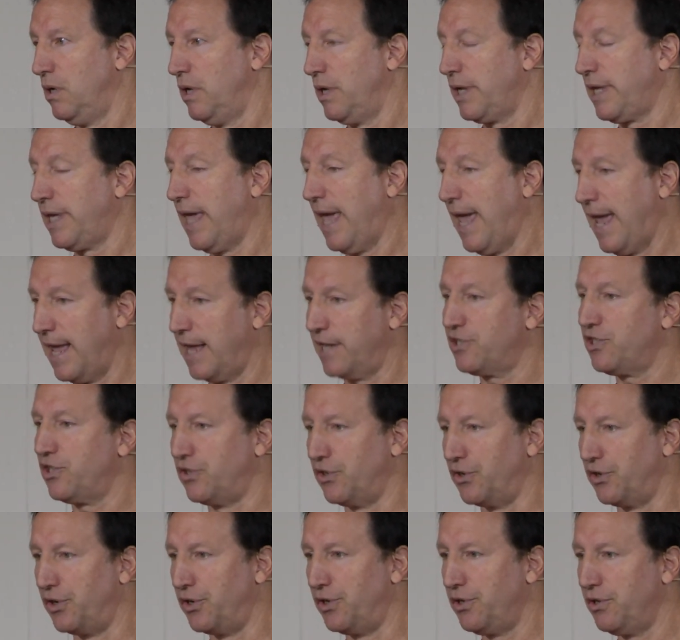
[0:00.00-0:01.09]

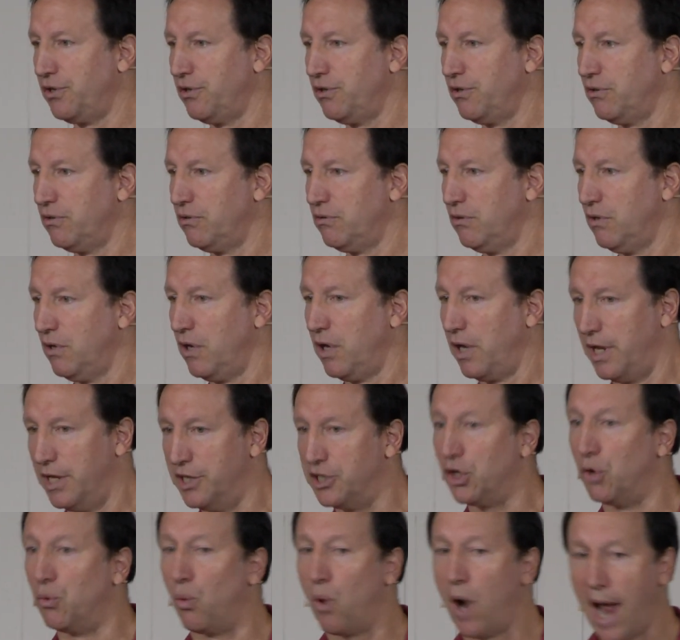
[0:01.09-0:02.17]
Cancer is
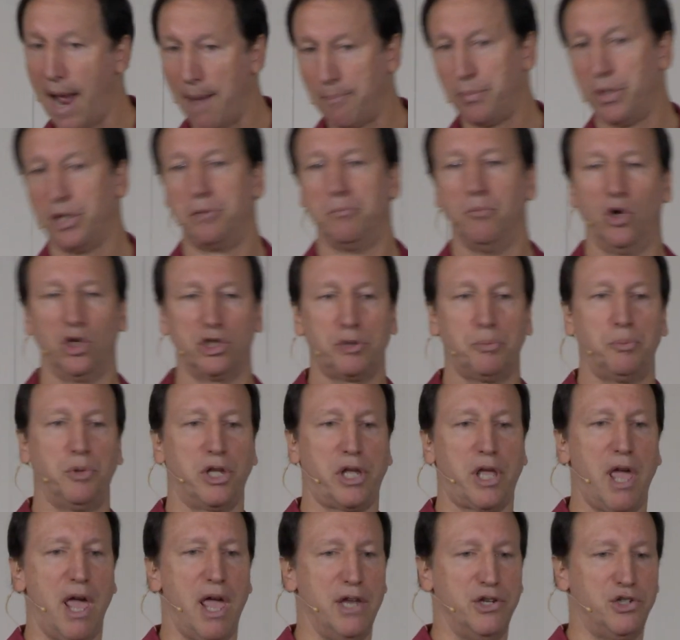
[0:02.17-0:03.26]
a rapid
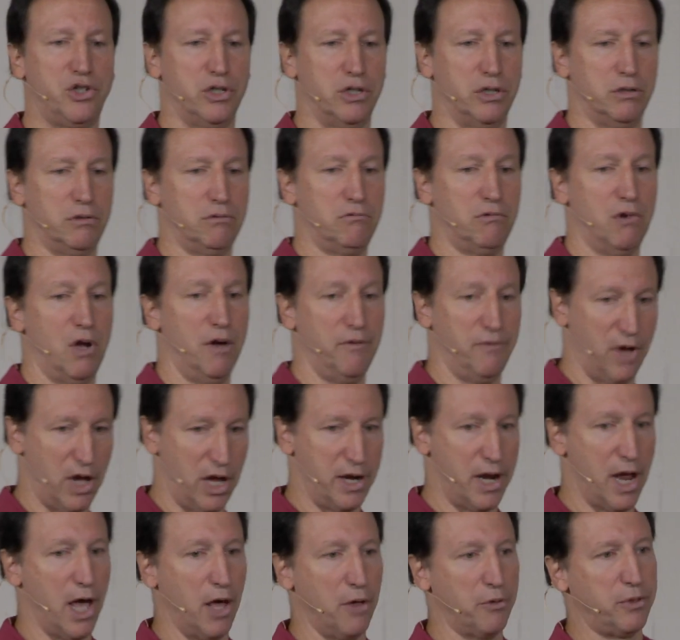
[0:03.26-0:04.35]
multiplication of
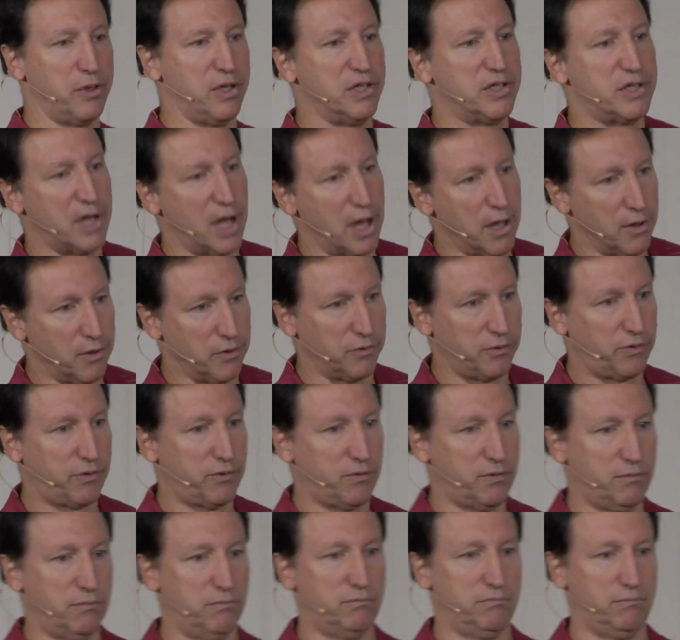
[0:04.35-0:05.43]
unhealthy cells.
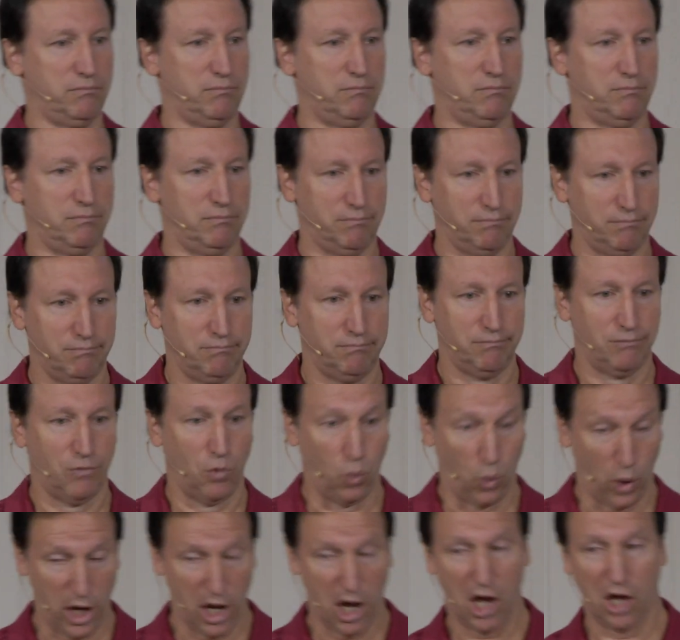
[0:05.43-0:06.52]

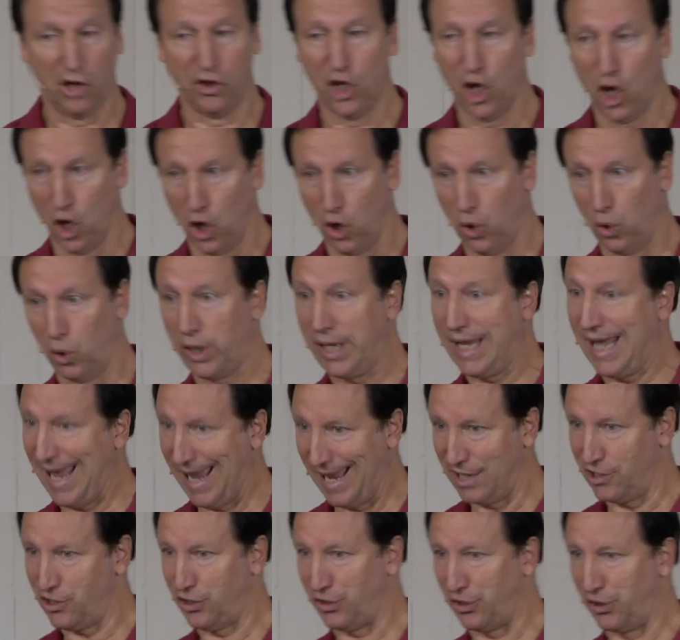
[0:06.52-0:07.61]
We all know
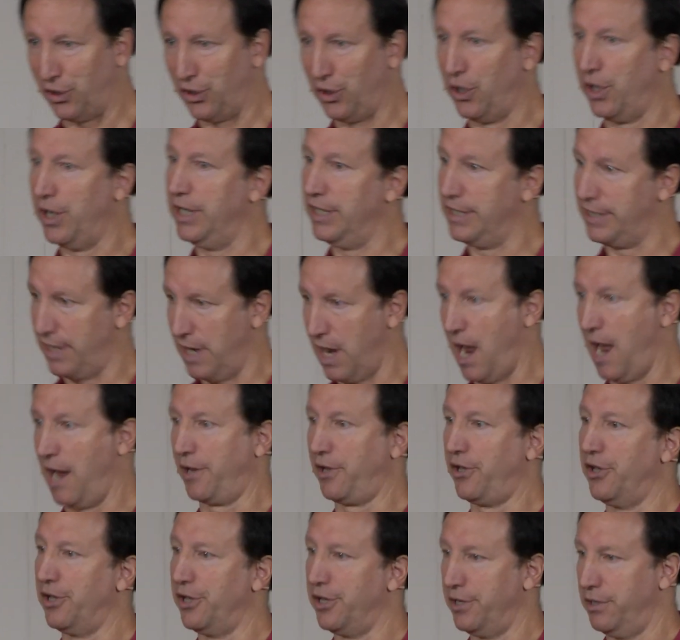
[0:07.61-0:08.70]
cancer is not
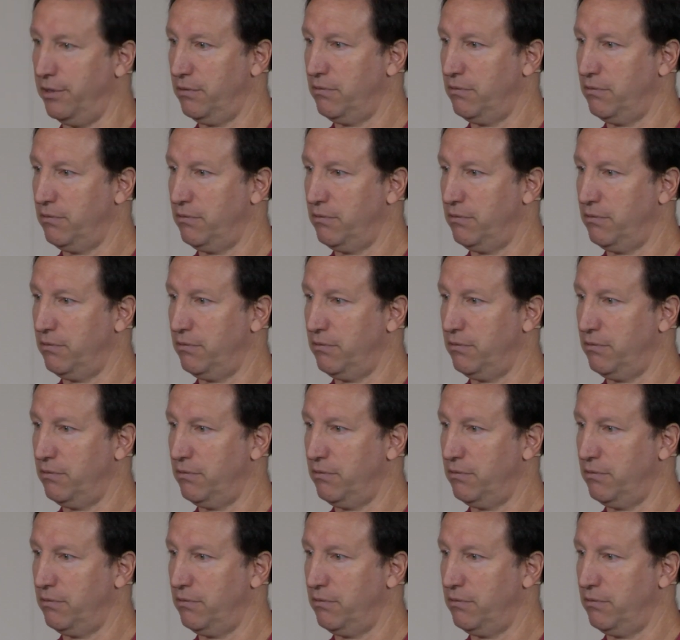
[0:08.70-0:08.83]
good.